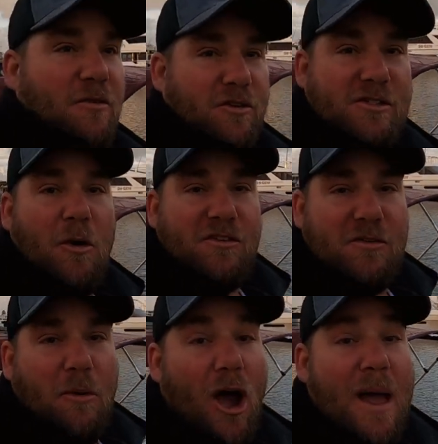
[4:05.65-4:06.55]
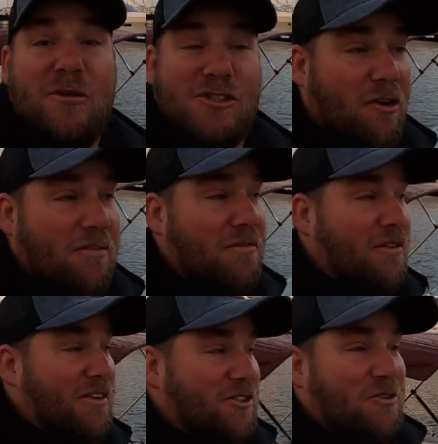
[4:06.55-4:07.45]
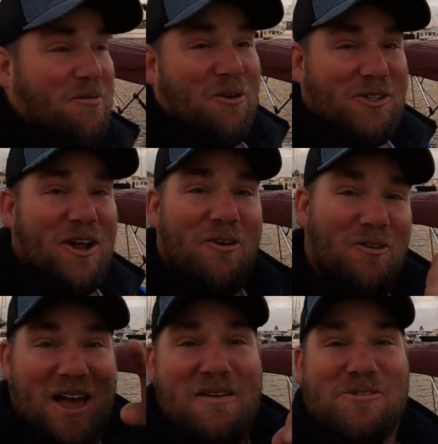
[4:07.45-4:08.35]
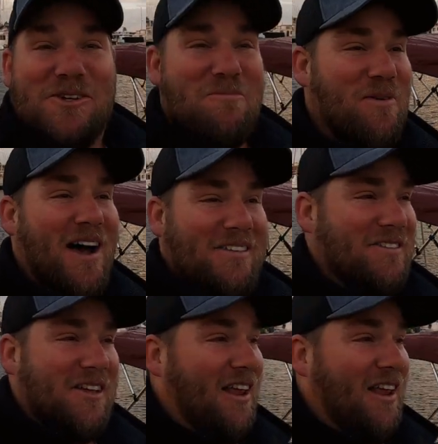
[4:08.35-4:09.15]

sort of sponsored by Amazon for this trip. I'll show you all the Amazon parts. It's